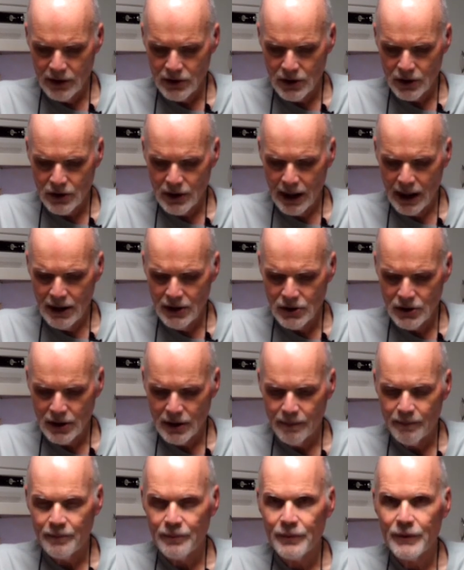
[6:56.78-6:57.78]
taste
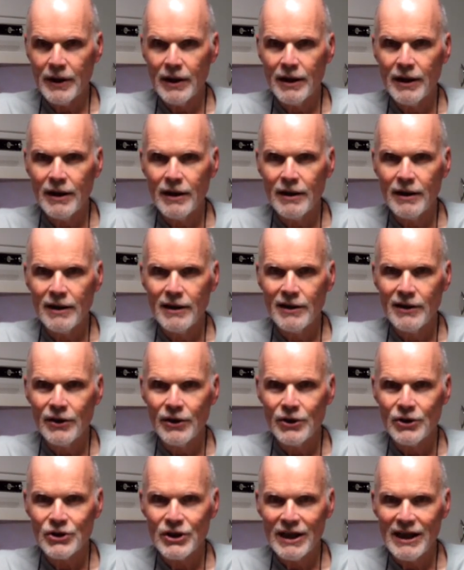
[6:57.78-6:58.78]
and
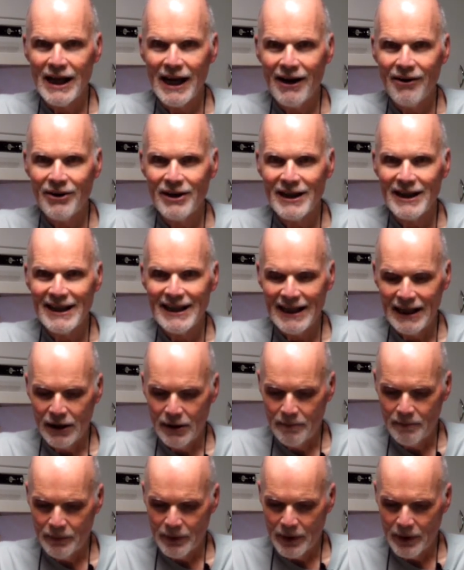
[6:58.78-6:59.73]
see how it did.